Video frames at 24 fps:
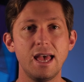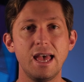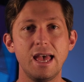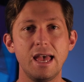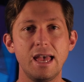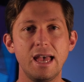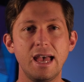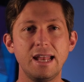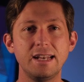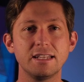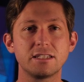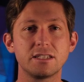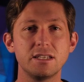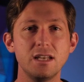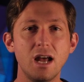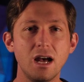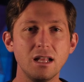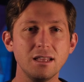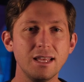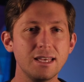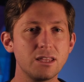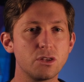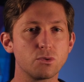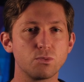And it's not
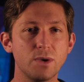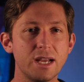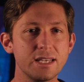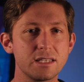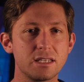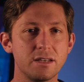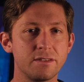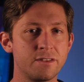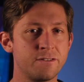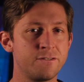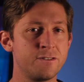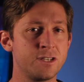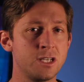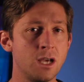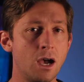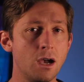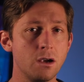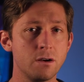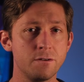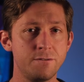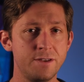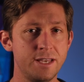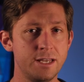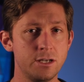like the rest of the
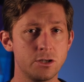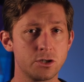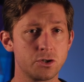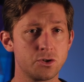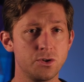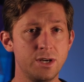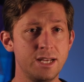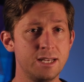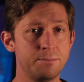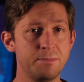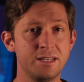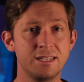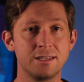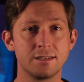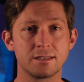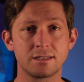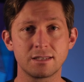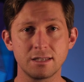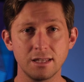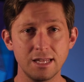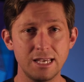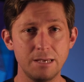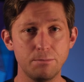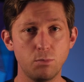photography industry had been
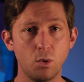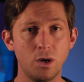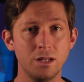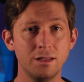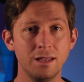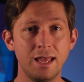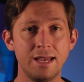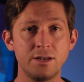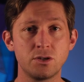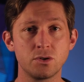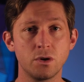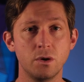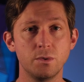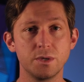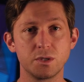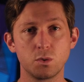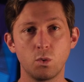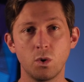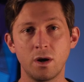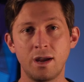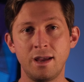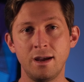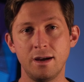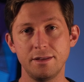asleep while Lytro was
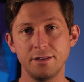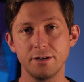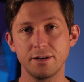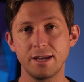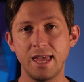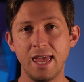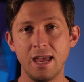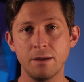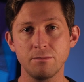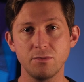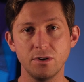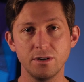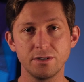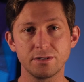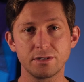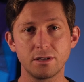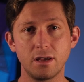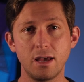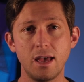working on their cameras.